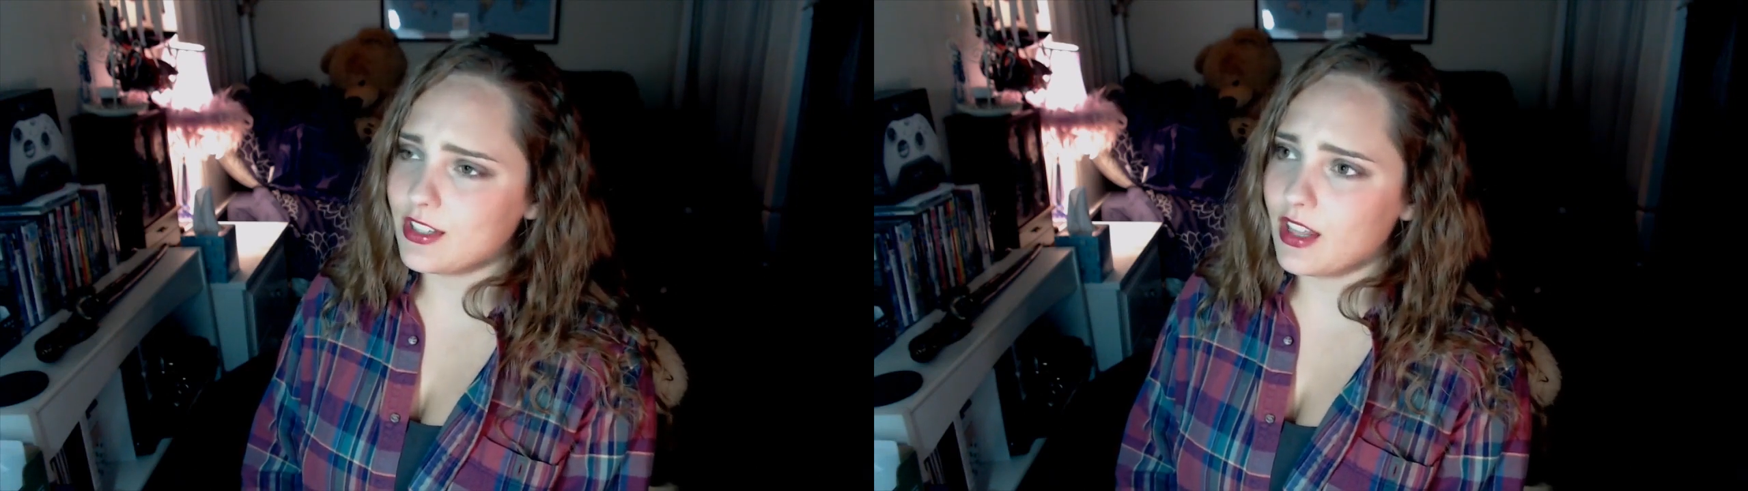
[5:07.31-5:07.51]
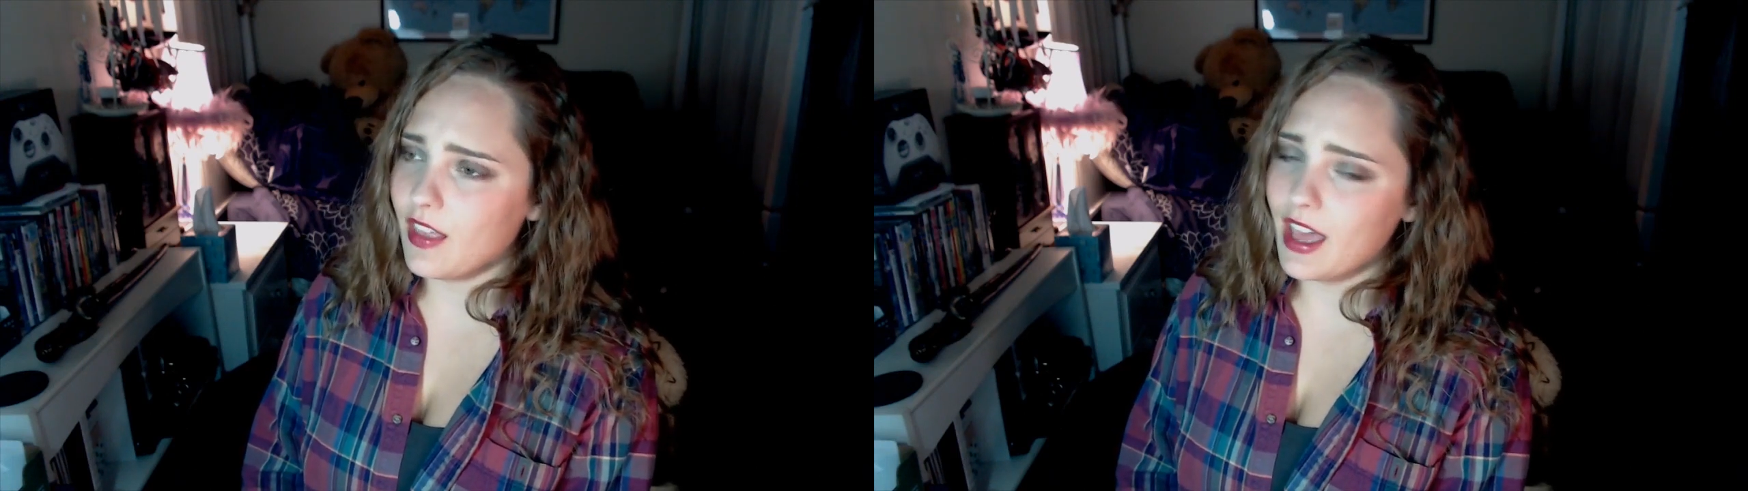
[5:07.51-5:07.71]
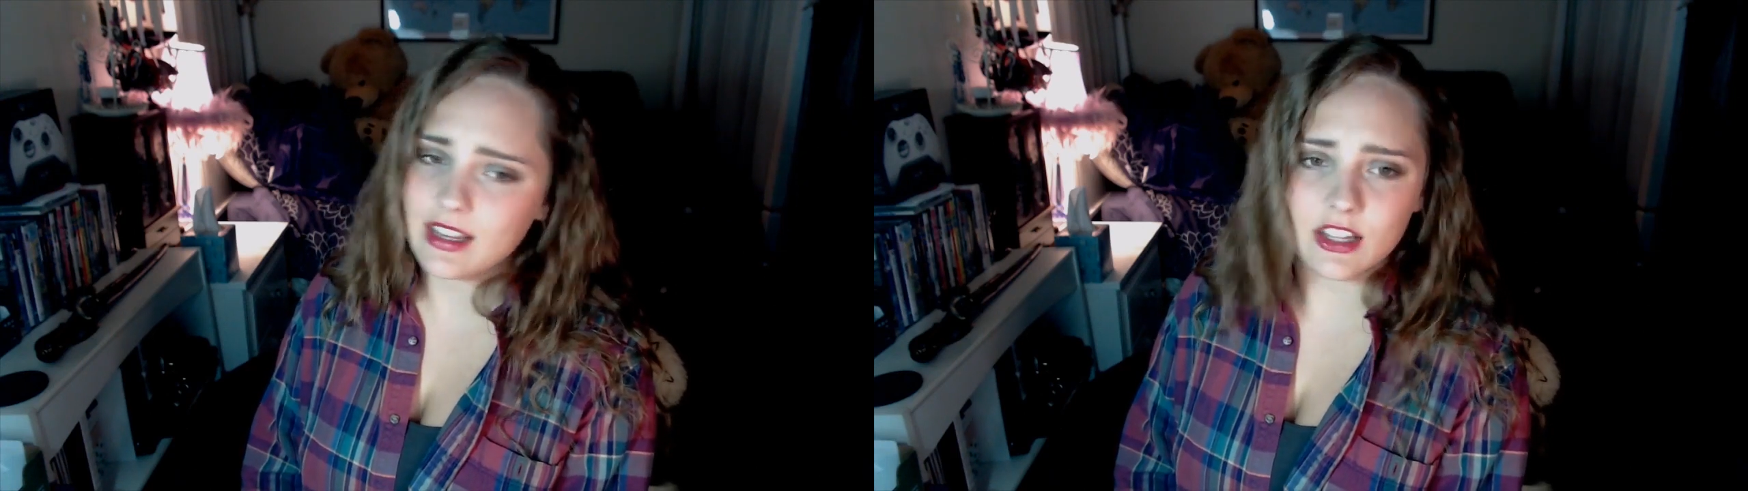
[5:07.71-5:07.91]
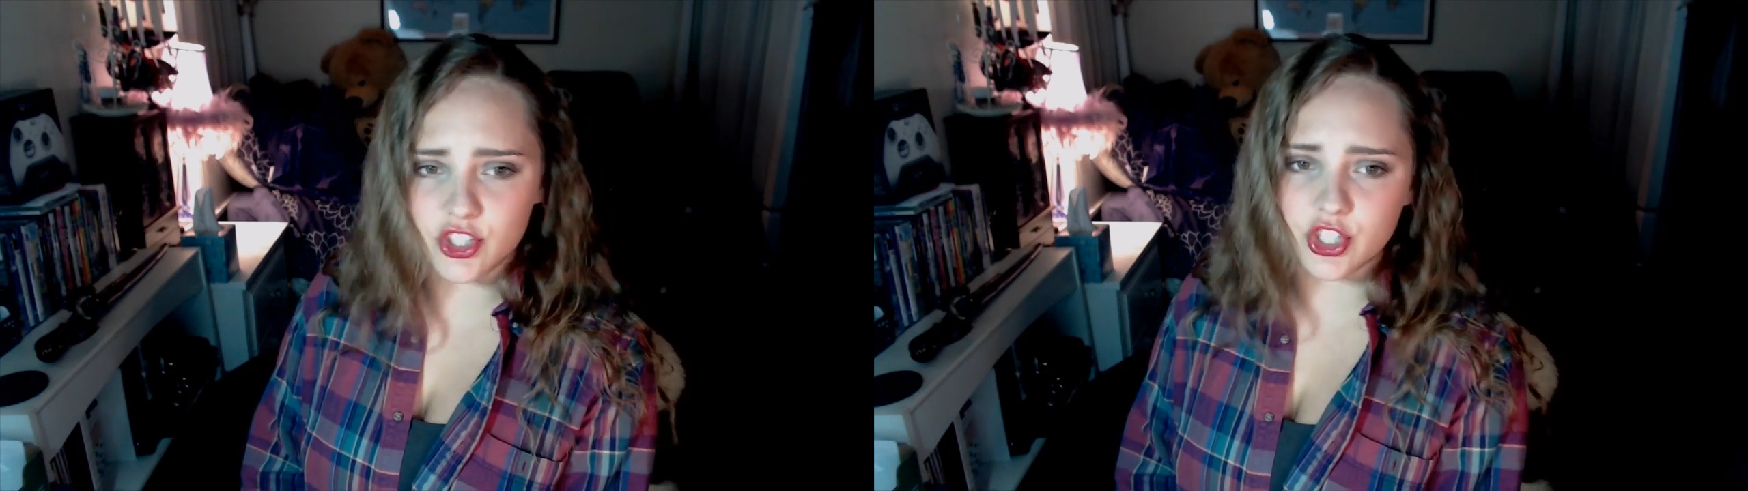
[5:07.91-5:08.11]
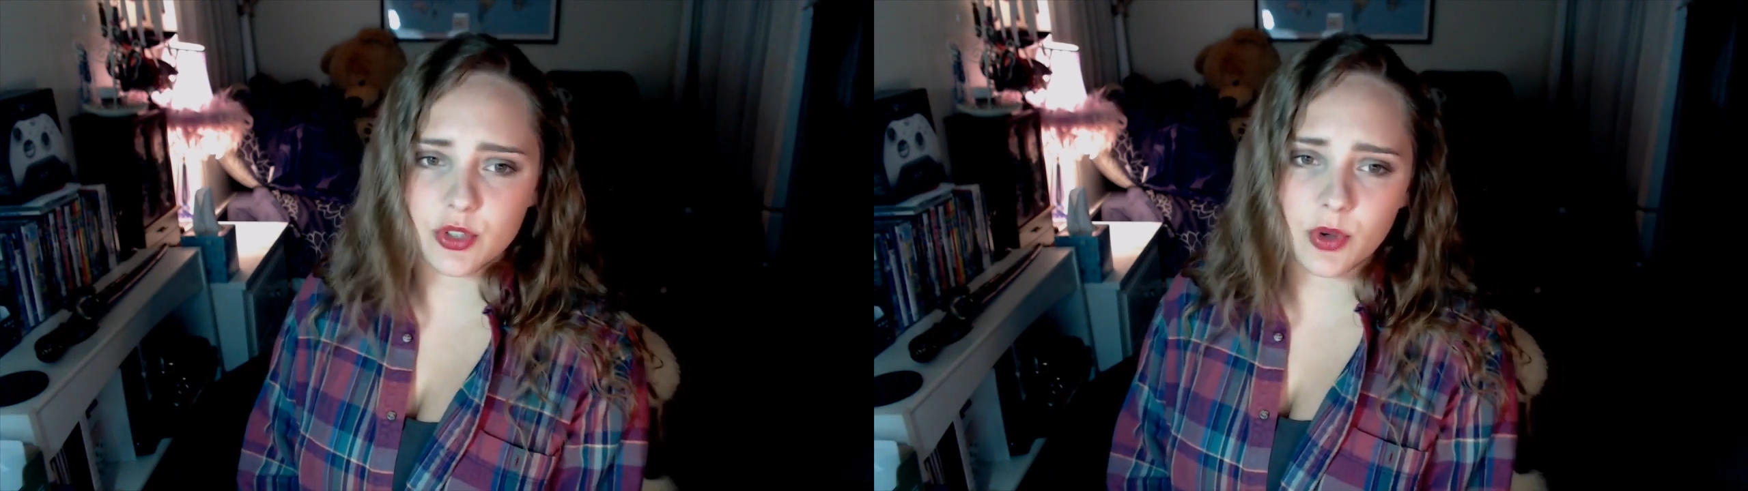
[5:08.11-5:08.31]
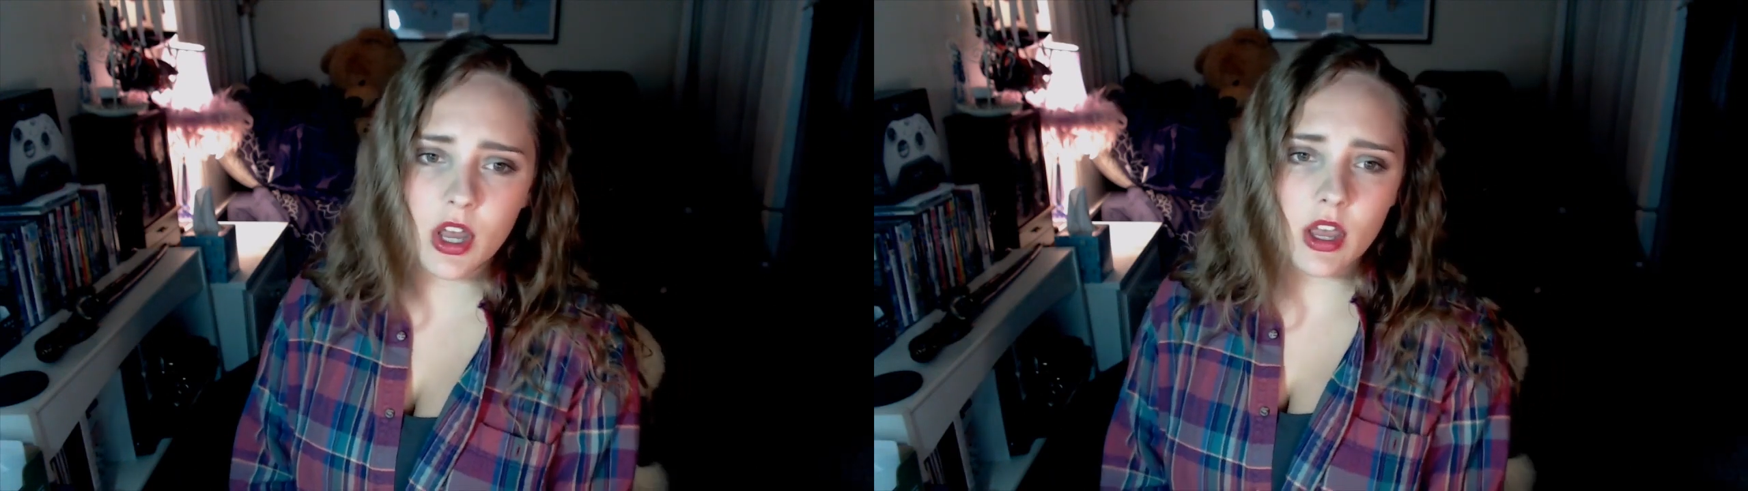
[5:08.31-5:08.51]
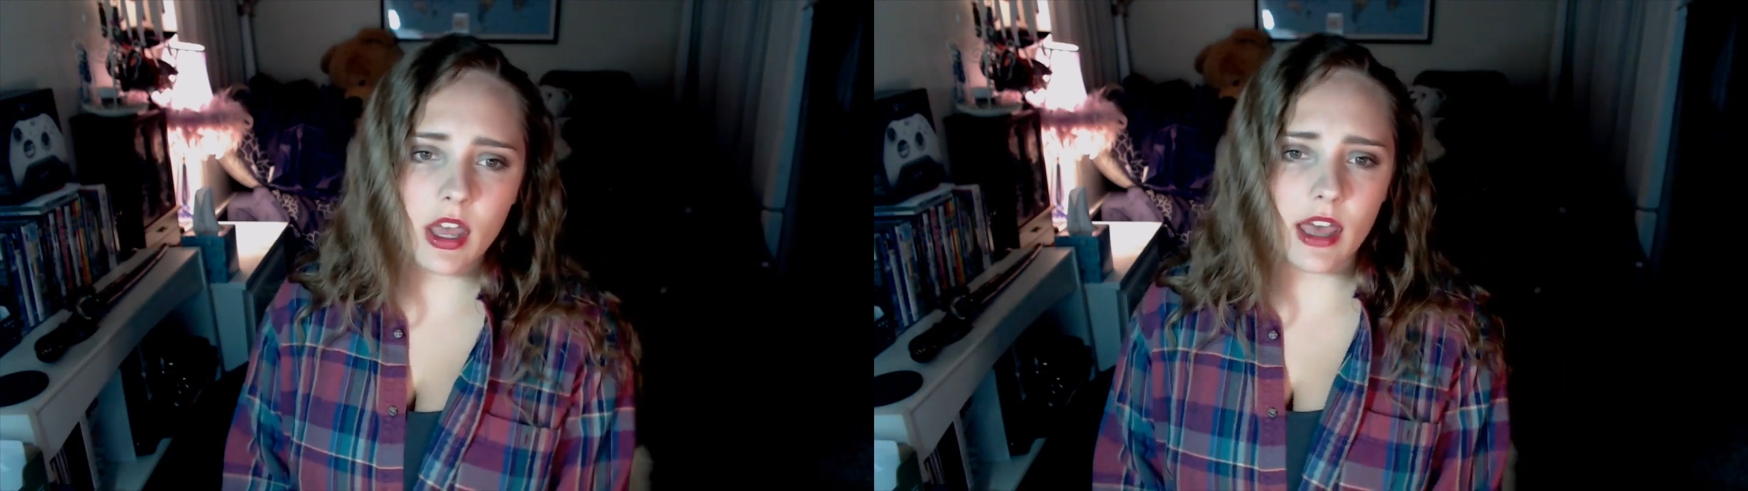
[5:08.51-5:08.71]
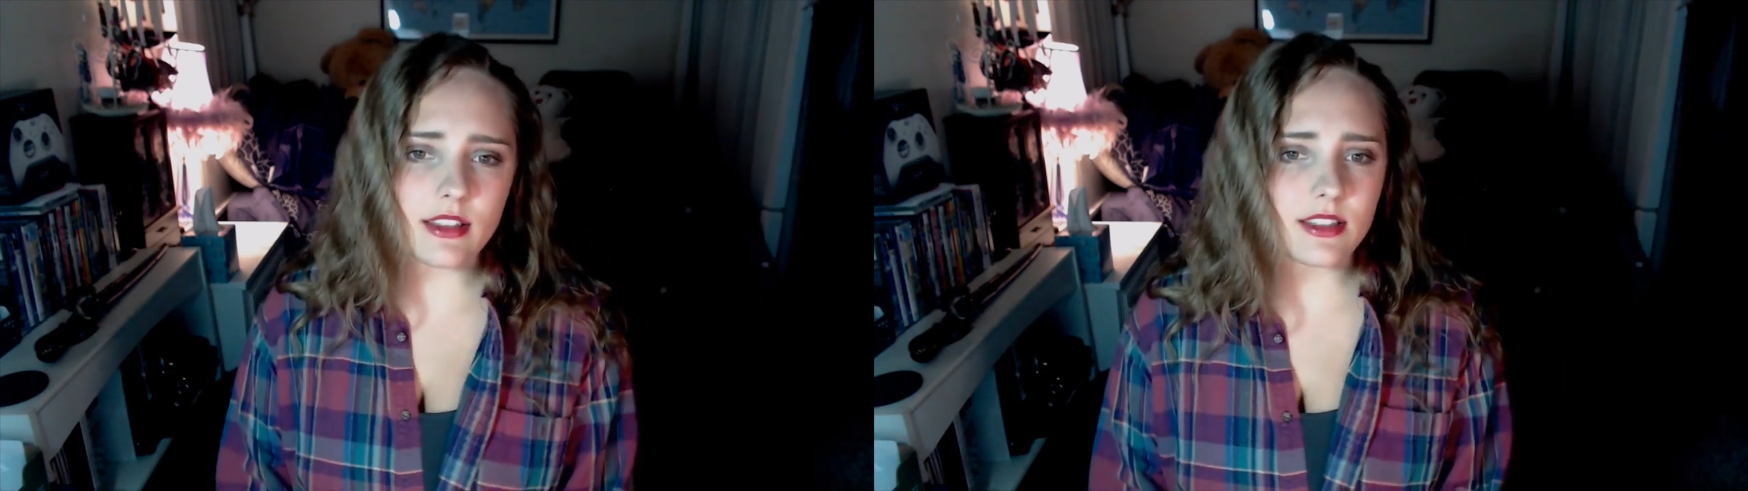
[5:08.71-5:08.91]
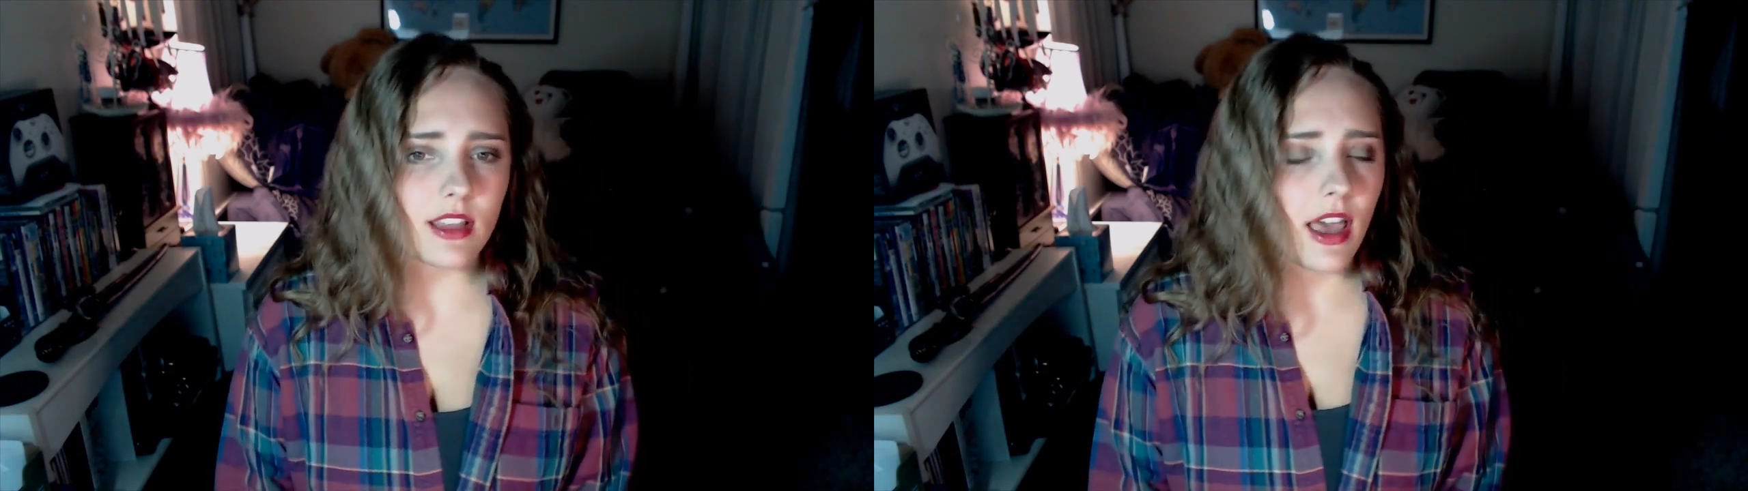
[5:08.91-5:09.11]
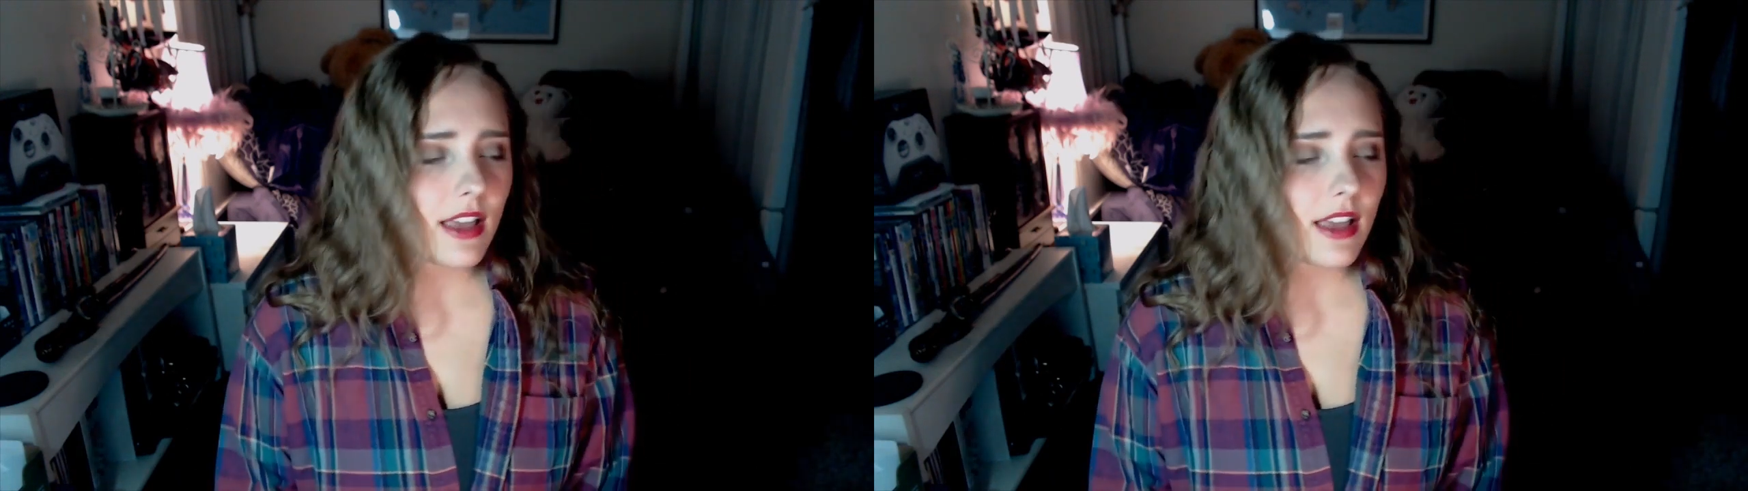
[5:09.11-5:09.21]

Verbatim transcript: to that issue has,